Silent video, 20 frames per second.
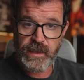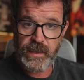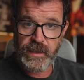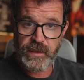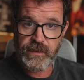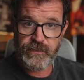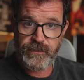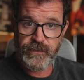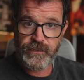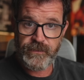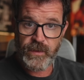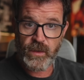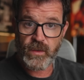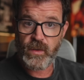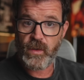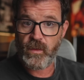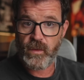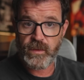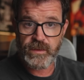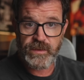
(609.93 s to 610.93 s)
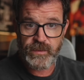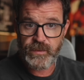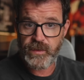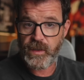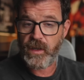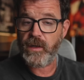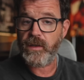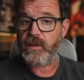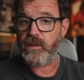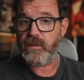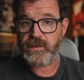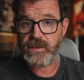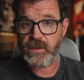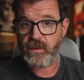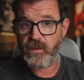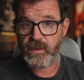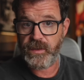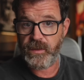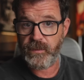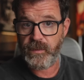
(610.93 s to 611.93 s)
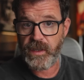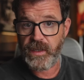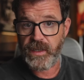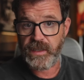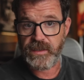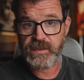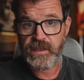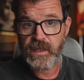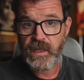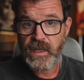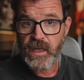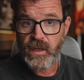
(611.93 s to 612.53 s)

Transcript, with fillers: if you're going to an audio show with your buddies,